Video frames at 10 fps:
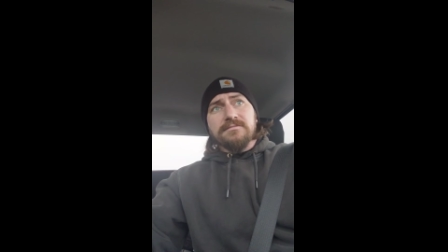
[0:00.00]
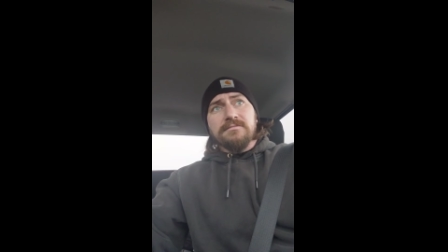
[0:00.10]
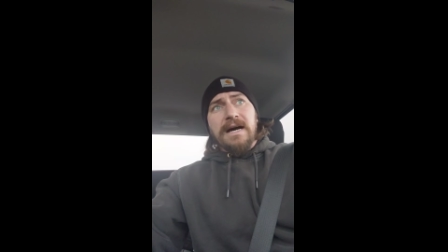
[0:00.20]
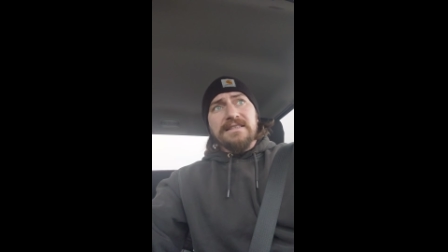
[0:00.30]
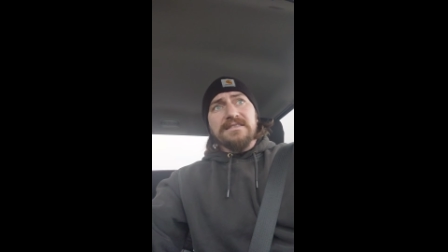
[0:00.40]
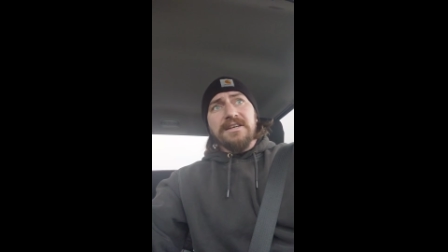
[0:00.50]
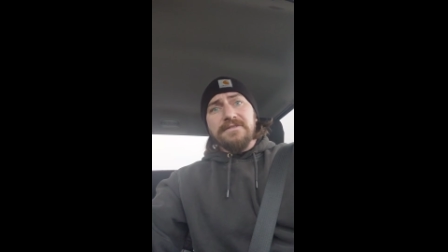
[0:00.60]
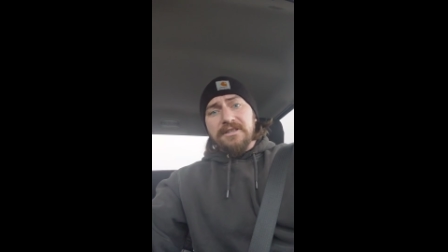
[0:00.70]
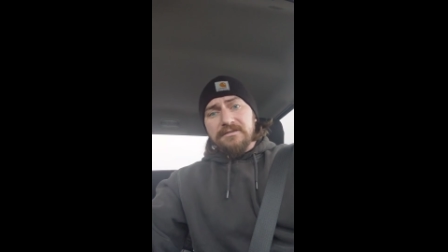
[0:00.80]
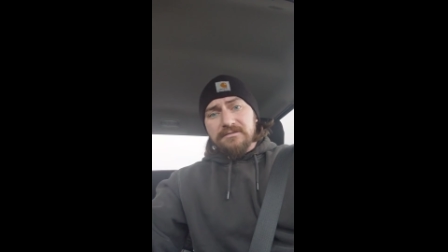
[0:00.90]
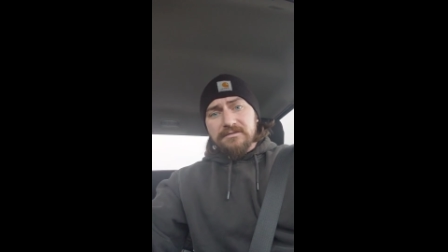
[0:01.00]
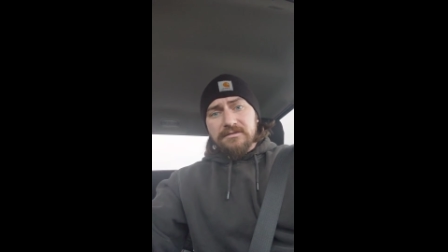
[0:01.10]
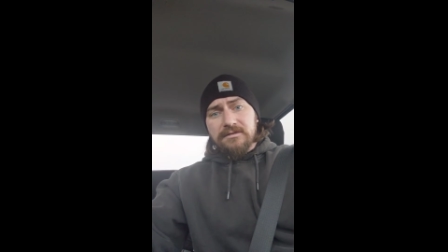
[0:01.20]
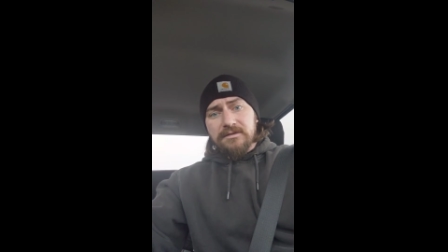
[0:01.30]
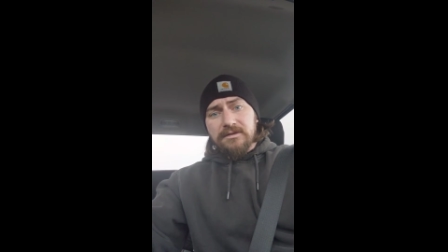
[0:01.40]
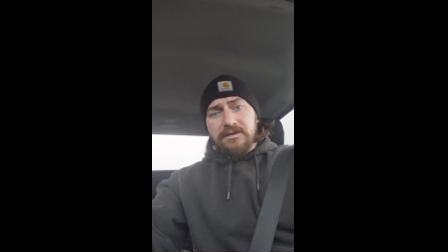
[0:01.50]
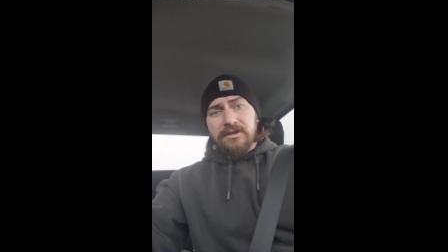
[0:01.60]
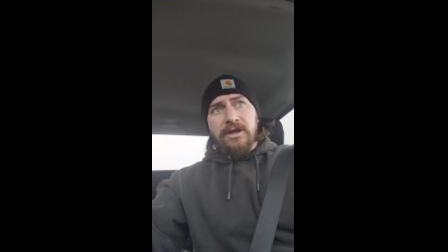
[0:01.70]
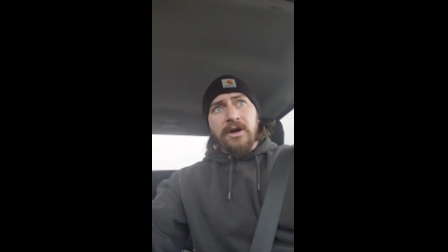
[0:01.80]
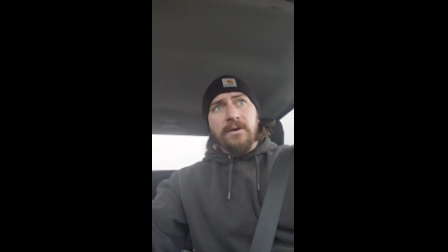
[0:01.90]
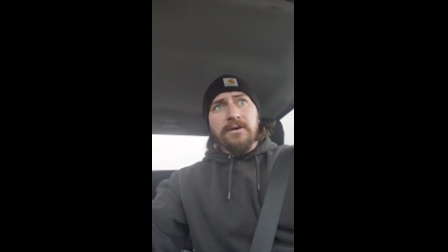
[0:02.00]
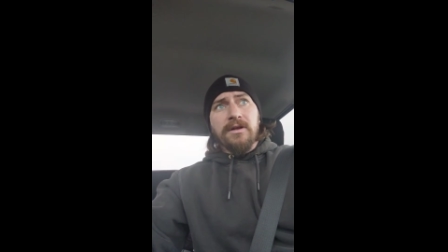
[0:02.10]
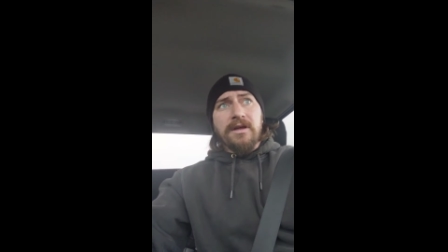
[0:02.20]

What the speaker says: Mine's lifted, you know?